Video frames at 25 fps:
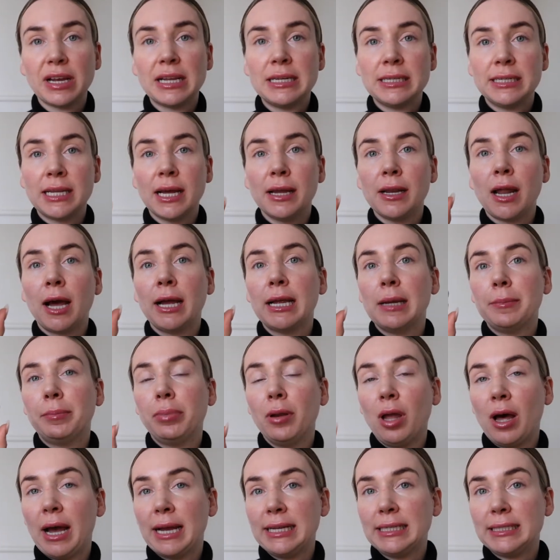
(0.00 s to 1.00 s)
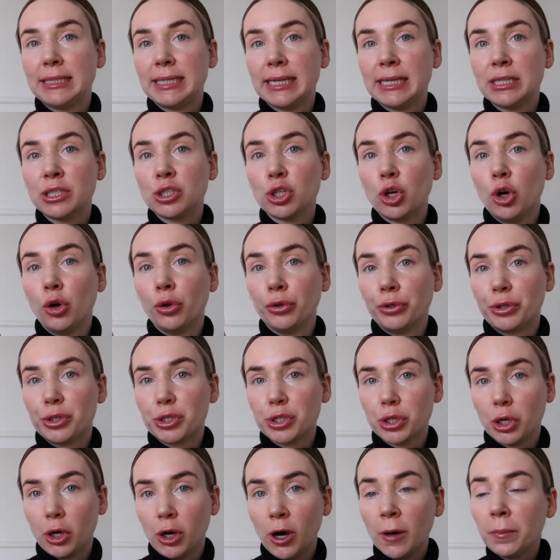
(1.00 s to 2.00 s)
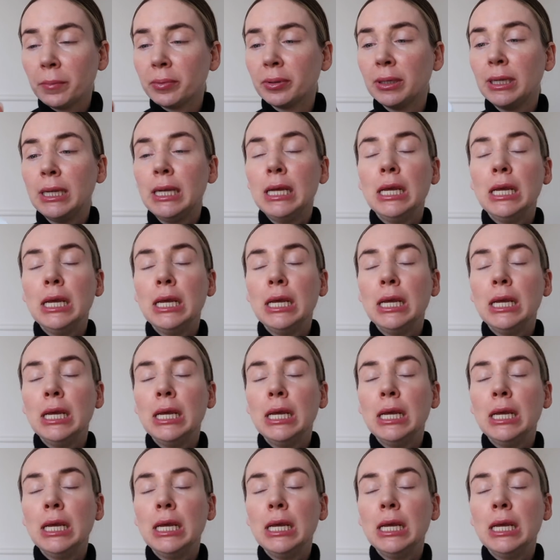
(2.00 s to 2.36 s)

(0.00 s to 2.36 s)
and then I apply this on top.